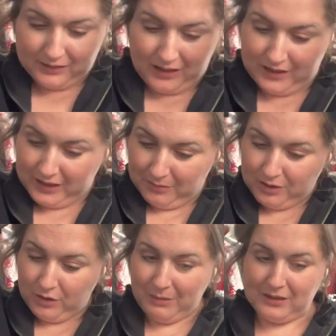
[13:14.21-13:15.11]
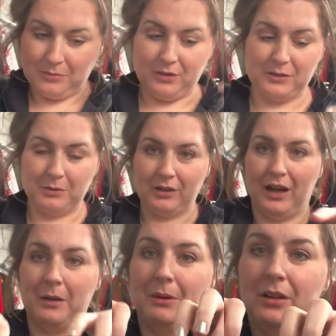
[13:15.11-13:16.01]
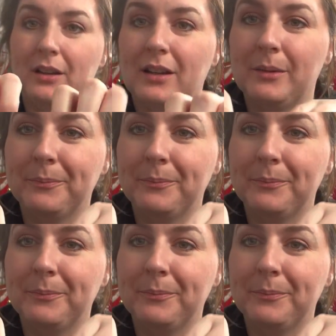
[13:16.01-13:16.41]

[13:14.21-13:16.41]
I think I'm gonna go make some Christmas crack, but look,